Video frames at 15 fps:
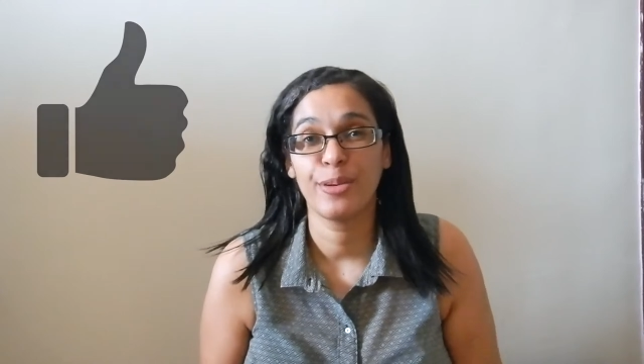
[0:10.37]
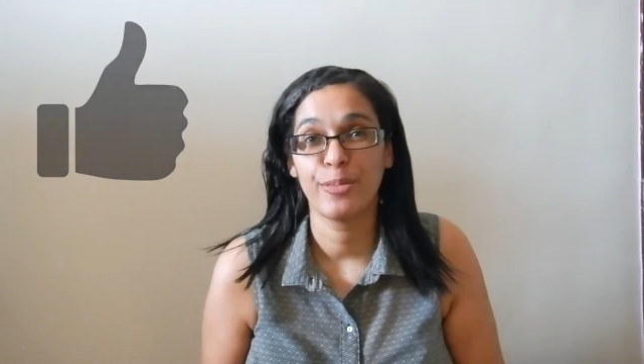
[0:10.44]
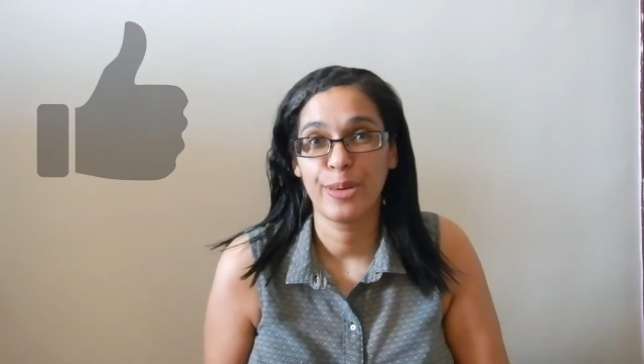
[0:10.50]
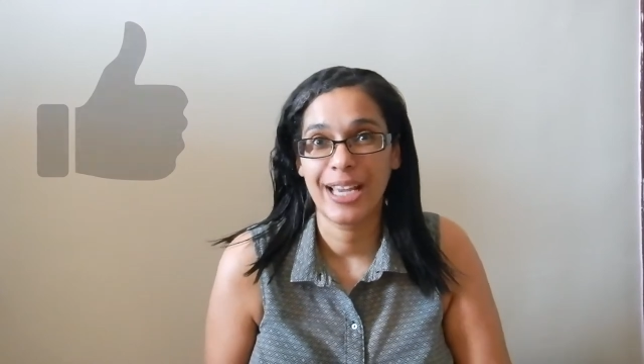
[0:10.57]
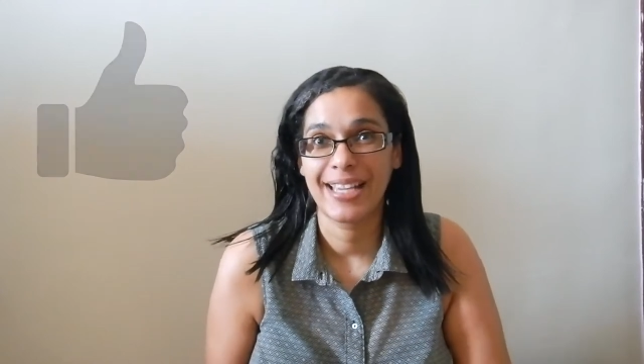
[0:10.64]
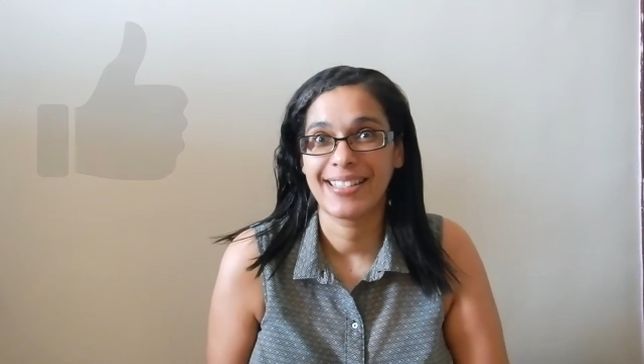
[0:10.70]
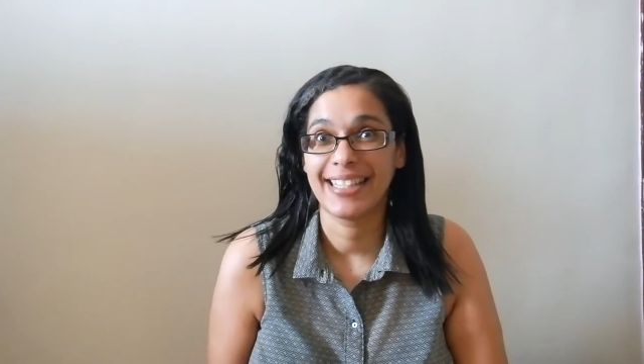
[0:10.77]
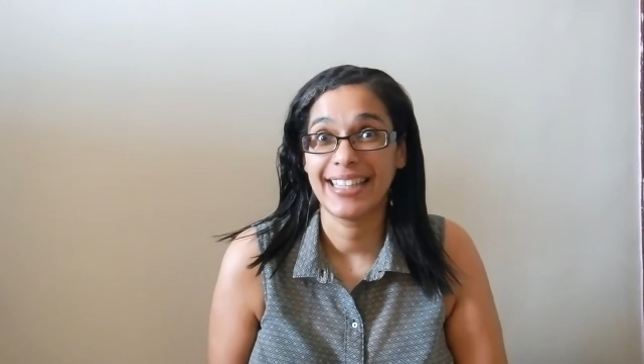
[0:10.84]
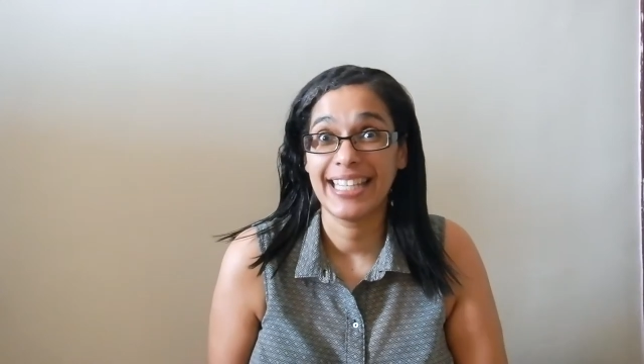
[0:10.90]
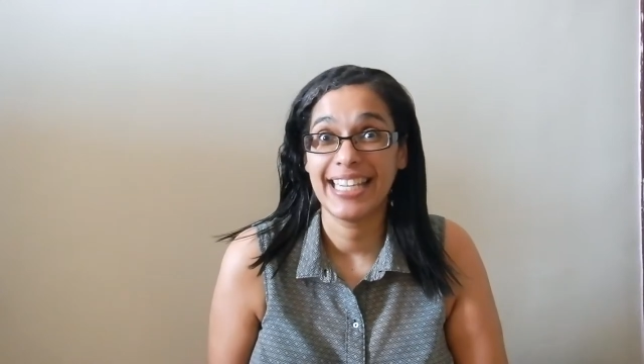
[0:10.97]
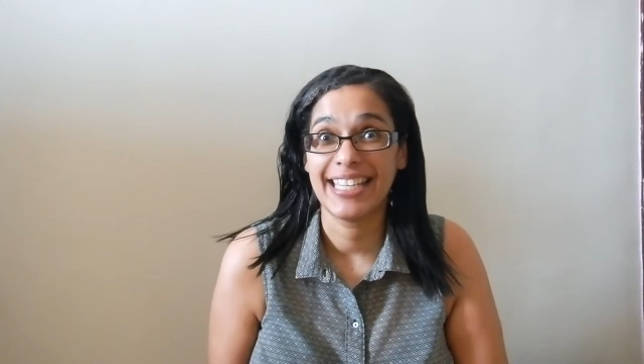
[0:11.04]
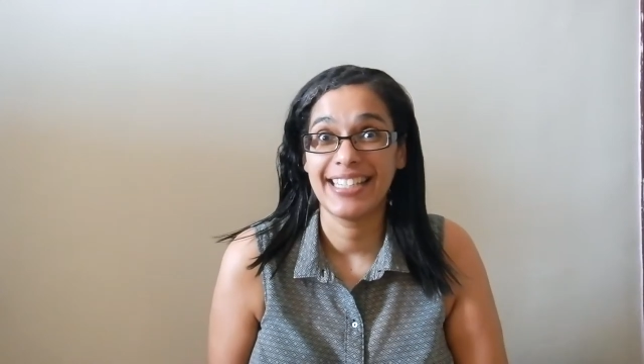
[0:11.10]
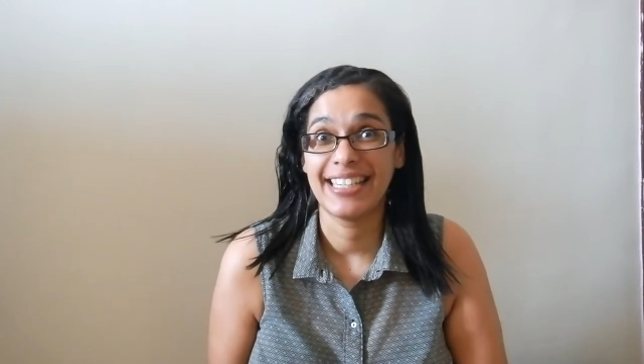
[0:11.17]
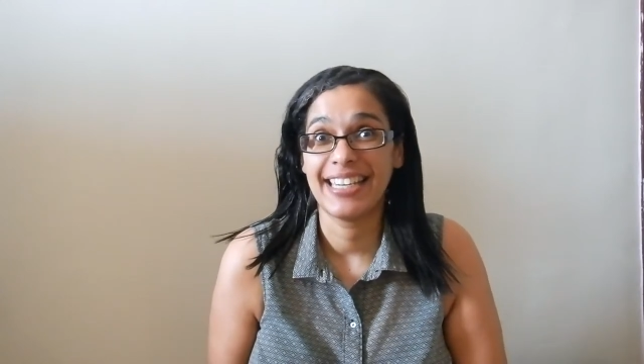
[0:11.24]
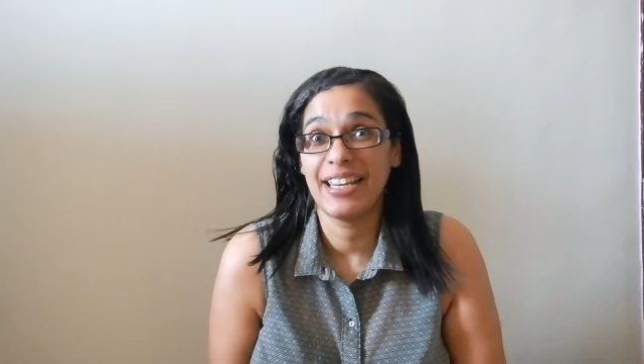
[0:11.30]
you're browsing the
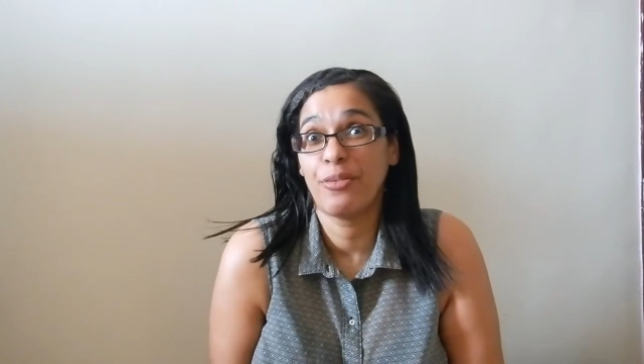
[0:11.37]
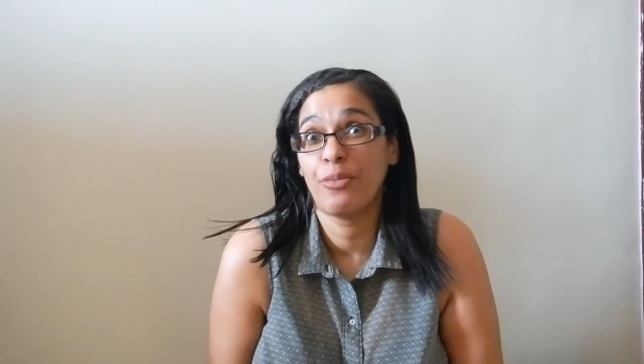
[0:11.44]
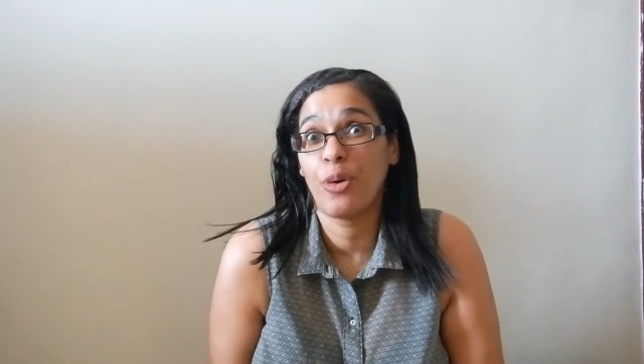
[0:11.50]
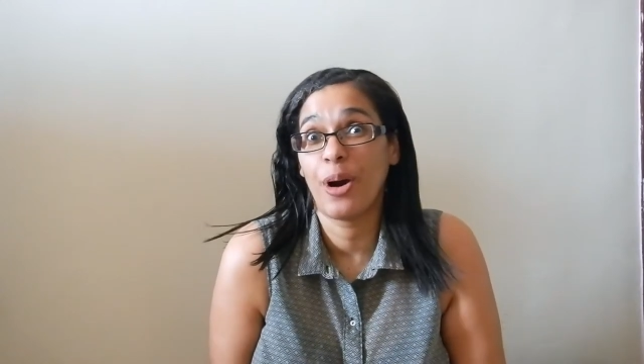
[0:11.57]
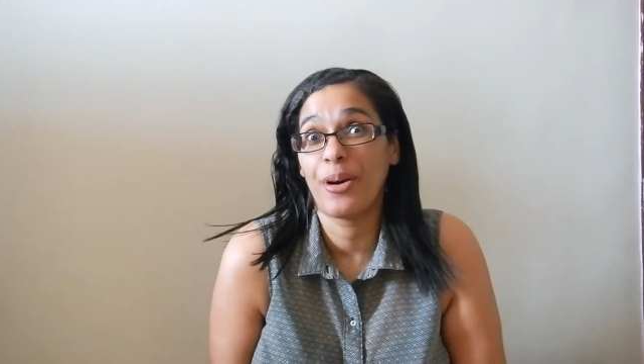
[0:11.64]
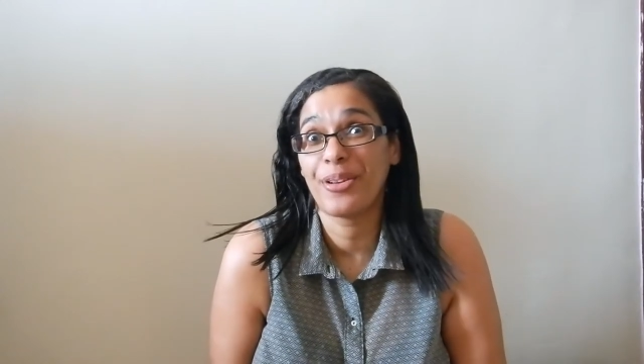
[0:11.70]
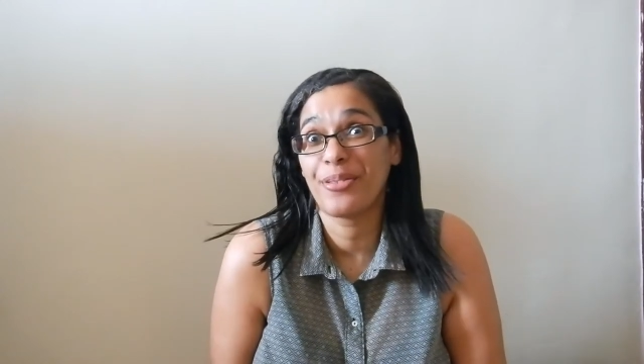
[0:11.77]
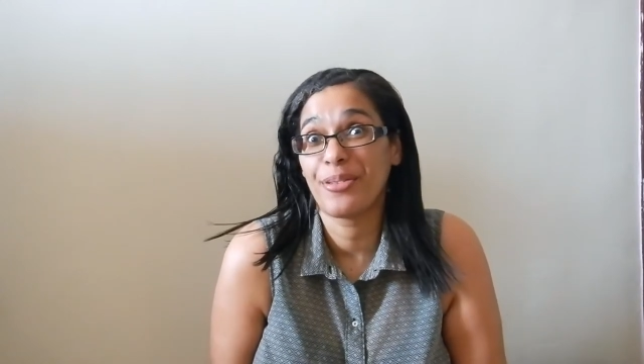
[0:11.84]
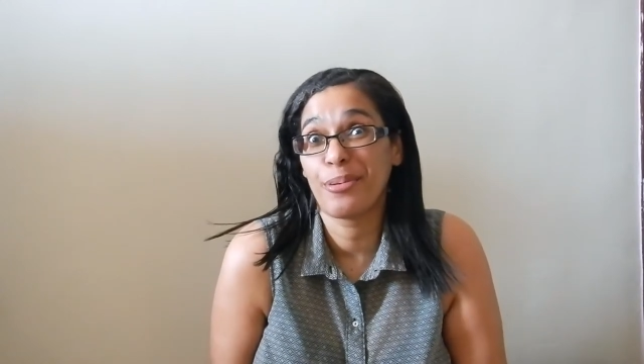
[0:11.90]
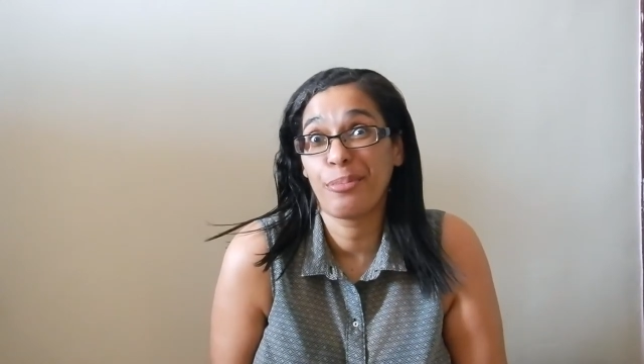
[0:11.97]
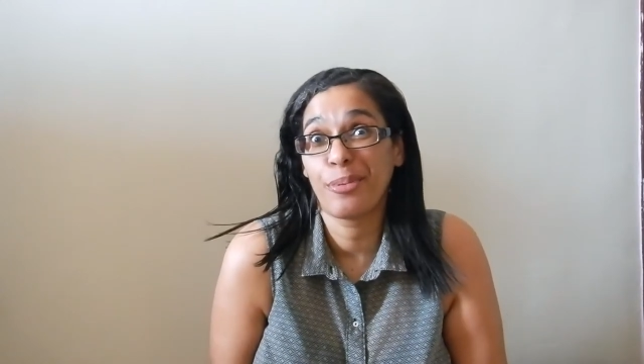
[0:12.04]
internet while you're